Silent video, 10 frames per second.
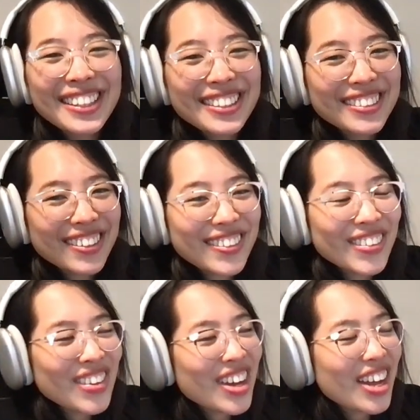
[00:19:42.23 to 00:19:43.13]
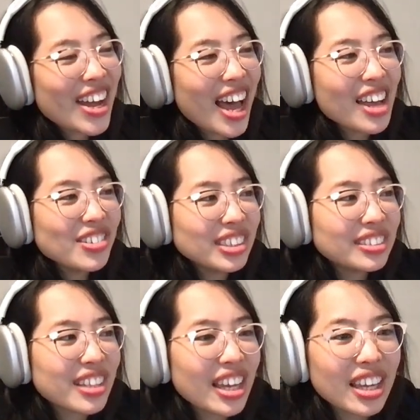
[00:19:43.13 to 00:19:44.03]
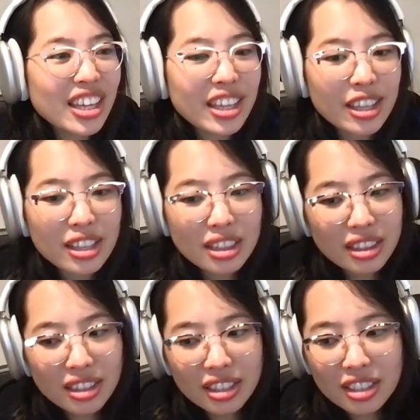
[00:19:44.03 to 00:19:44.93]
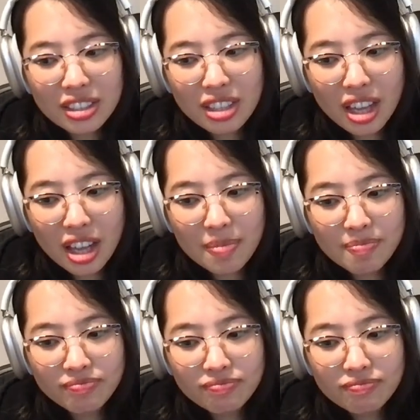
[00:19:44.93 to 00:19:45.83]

so I would say, um,